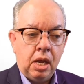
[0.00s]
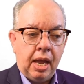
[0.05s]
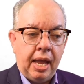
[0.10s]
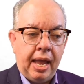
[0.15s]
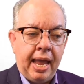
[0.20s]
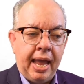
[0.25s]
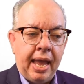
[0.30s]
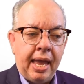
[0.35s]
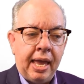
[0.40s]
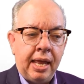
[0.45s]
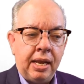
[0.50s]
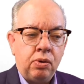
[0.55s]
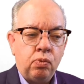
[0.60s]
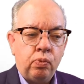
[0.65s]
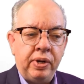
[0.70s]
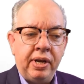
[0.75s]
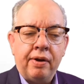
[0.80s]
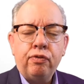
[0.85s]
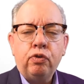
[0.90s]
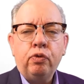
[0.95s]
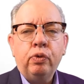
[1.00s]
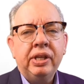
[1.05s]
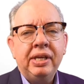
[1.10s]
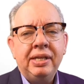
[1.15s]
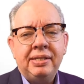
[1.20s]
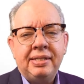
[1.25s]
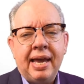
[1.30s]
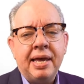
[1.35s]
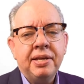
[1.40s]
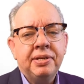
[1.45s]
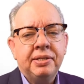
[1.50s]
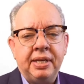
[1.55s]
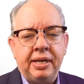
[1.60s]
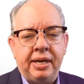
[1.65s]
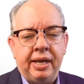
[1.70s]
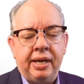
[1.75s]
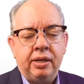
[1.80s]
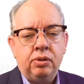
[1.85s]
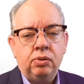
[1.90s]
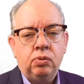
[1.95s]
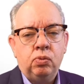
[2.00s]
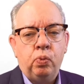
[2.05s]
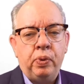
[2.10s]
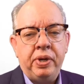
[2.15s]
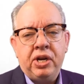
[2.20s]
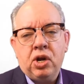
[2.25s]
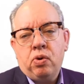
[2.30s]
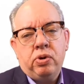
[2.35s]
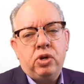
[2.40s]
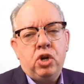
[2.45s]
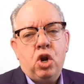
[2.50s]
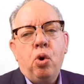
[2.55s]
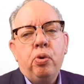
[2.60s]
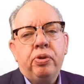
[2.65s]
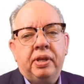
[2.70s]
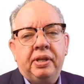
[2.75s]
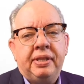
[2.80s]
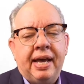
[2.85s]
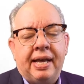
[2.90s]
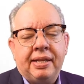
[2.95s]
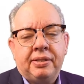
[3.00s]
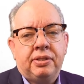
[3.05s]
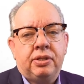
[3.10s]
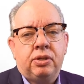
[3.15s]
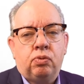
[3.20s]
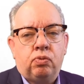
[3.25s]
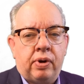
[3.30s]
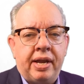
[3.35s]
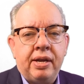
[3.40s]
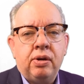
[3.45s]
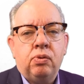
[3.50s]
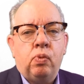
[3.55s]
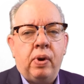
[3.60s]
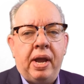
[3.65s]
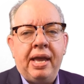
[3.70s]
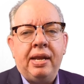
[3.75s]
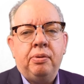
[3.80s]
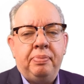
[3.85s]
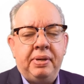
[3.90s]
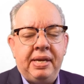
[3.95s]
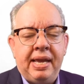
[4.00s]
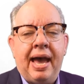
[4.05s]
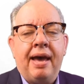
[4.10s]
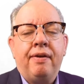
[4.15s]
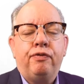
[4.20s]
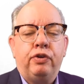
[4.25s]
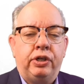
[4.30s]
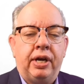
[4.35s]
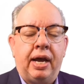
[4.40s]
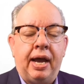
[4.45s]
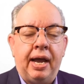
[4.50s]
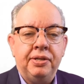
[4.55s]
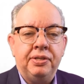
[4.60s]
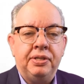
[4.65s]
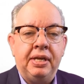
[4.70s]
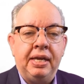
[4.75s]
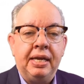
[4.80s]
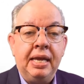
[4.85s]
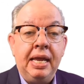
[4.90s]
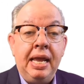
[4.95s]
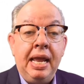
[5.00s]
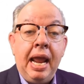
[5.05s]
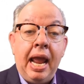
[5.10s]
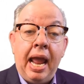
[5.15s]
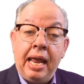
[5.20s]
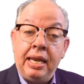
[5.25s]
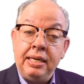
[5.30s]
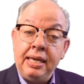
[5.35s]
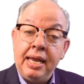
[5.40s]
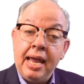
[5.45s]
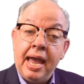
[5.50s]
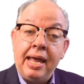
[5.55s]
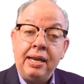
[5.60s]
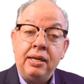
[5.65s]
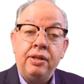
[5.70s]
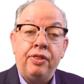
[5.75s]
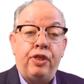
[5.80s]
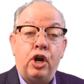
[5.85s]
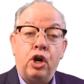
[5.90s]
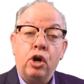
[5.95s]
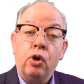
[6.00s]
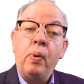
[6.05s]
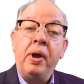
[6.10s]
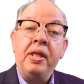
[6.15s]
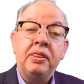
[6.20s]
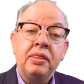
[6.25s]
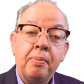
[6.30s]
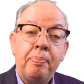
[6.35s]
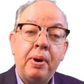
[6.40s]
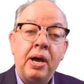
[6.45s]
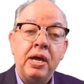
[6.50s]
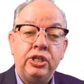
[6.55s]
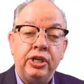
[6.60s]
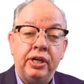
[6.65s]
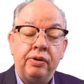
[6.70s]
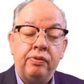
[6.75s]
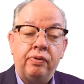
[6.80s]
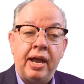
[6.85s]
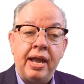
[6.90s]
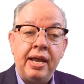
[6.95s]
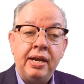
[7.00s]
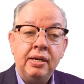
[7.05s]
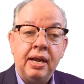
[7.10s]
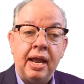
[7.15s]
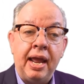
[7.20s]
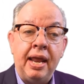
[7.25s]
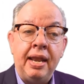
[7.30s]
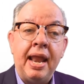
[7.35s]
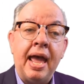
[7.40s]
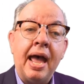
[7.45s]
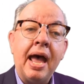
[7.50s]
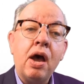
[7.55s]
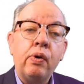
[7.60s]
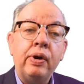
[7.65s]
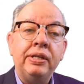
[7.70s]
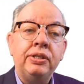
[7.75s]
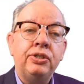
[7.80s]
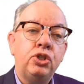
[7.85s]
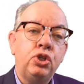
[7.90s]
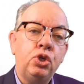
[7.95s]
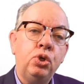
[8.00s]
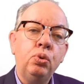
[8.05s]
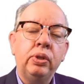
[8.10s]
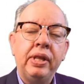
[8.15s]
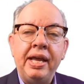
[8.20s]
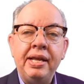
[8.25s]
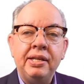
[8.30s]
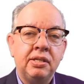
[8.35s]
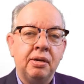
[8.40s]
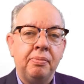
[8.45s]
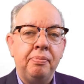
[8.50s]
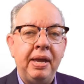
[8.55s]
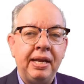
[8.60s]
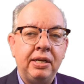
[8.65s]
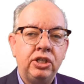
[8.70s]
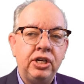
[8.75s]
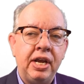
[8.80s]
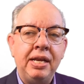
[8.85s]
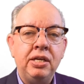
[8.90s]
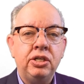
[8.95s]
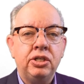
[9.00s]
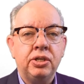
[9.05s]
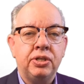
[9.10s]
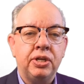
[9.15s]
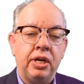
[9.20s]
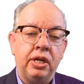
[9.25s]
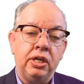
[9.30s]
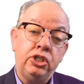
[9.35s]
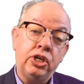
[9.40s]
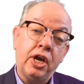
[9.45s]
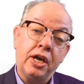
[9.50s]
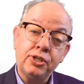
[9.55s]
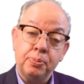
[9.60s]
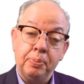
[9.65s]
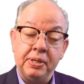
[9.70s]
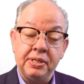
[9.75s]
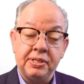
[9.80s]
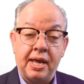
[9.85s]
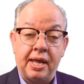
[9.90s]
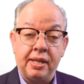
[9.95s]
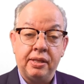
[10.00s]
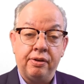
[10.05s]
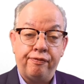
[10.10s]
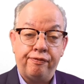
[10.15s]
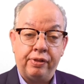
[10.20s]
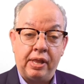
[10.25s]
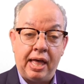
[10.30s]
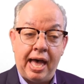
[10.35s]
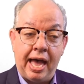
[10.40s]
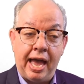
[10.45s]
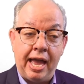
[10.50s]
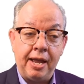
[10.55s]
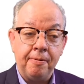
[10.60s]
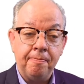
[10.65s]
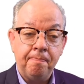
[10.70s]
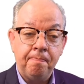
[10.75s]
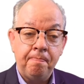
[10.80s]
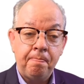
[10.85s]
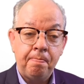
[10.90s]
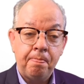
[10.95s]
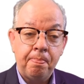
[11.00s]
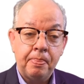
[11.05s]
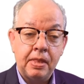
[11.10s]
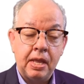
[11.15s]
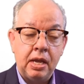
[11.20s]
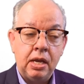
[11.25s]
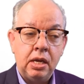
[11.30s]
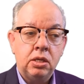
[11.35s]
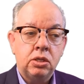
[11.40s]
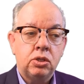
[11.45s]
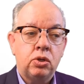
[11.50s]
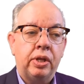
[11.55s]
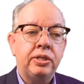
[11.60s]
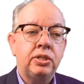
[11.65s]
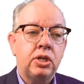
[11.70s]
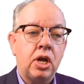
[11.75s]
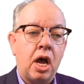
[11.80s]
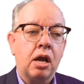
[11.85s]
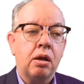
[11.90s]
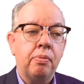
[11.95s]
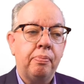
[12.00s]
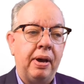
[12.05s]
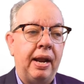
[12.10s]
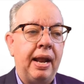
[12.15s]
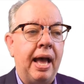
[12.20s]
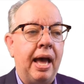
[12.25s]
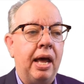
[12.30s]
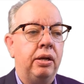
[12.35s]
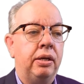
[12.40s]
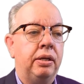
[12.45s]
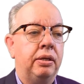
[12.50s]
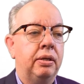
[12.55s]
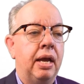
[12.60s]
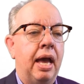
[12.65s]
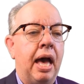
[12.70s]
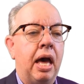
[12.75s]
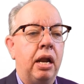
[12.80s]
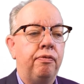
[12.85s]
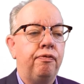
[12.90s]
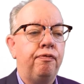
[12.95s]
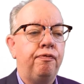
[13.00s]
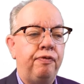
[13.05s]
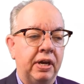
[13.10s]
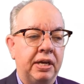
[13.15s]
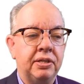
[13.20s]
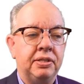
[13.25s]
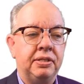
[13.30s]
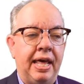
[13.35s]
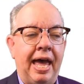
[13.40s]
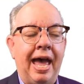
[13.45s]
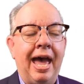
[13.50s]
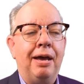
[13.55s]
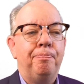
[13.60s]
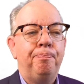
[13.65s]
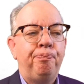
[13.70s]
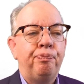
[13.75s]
And we never really tested it. We don't know that that's the right way to be advertising. And yet, there went the budget, right? And now it's too late to make changes and adjustments on the fly. So let's talk about how to fix that.